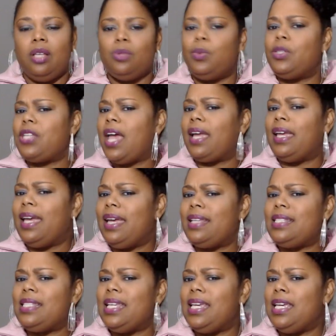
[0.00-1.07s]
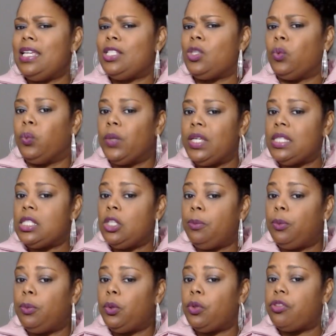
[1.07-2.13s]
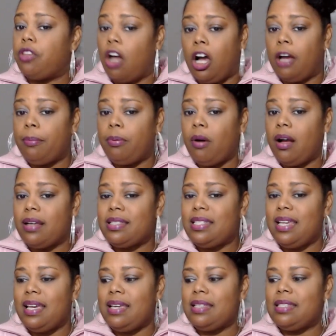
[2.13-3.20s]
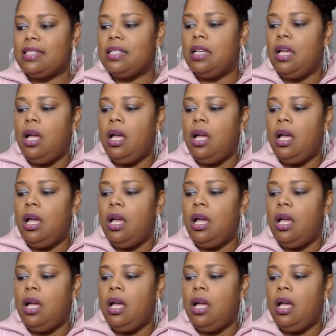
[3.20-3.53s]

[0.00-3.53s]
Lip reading: which I guess is a reasonable thought process.